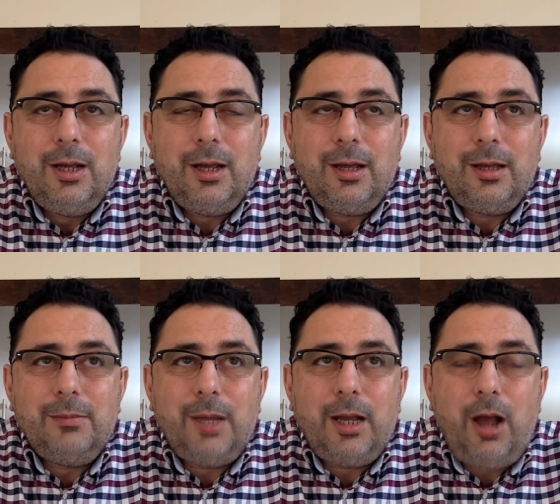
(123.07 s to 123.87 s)

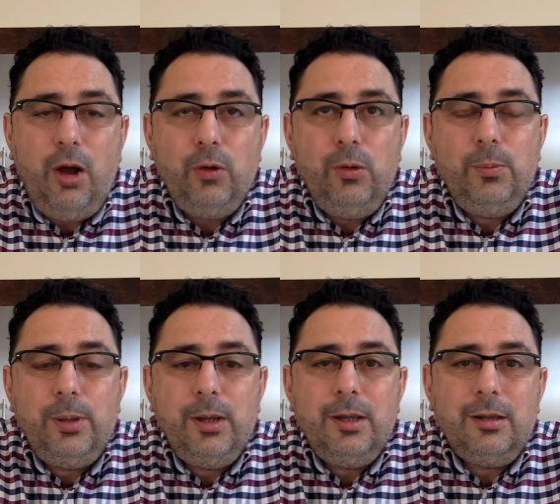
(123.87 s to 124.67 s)
I hope
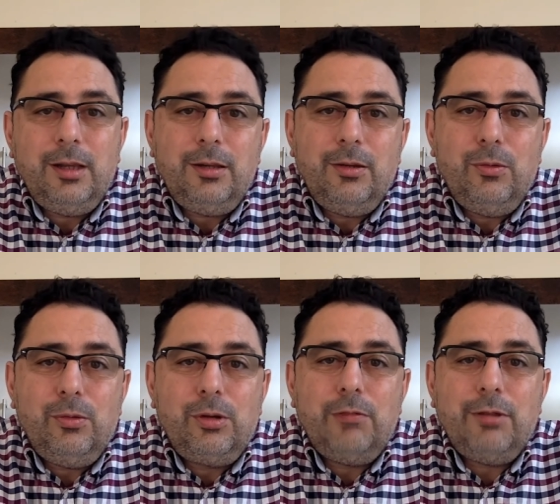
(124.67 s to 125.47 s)
that your
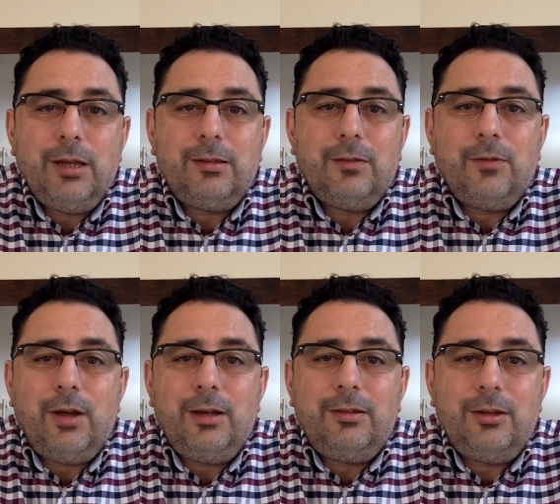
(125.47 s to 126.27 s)
careers
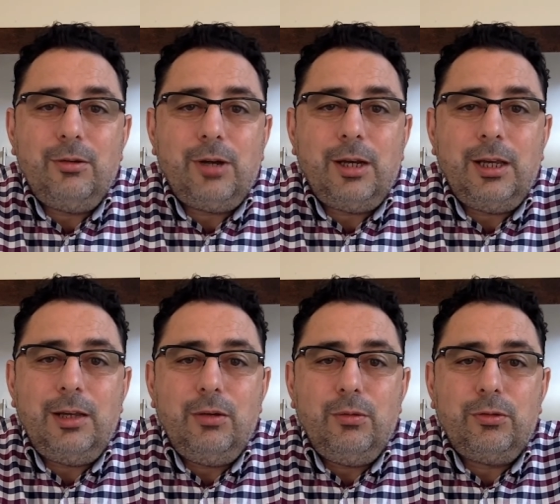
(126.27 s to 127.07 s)
advice that you're getting
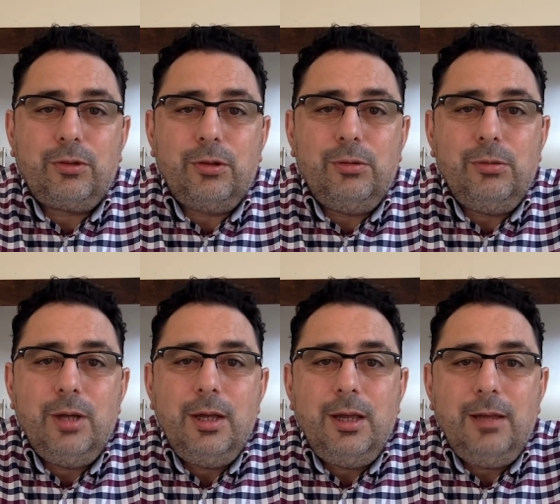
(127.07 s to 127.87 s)
in your school
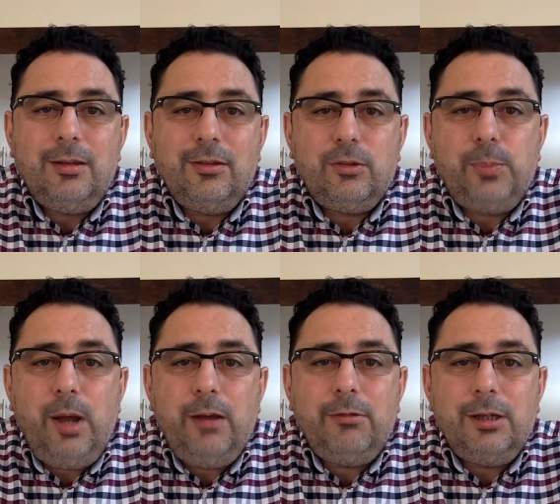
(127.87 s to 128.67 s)
is
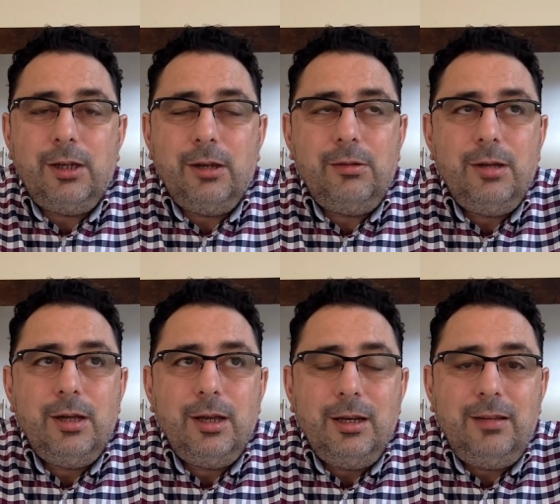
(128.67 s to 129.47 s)
inspiring you,
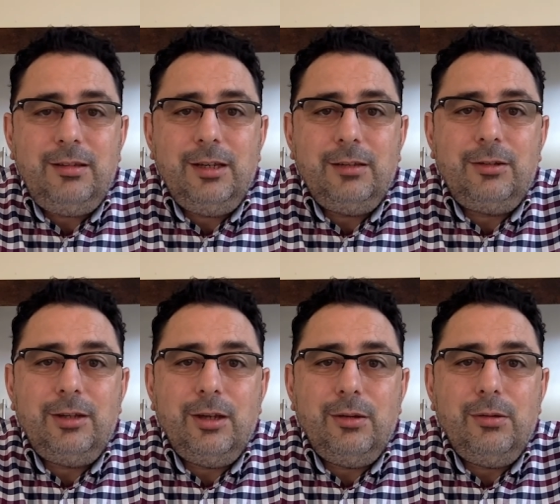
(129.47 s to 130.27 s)
listening to
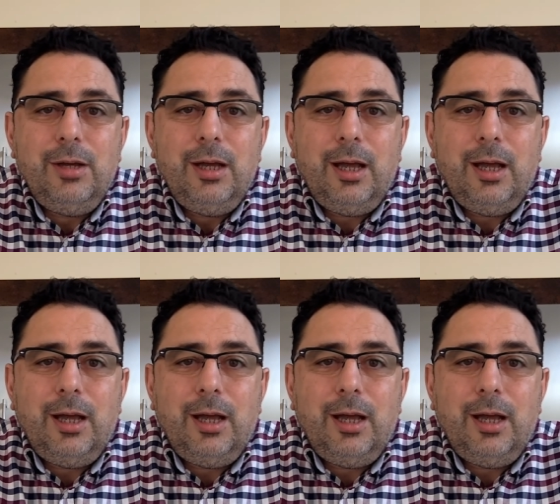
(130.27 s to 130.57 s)
you,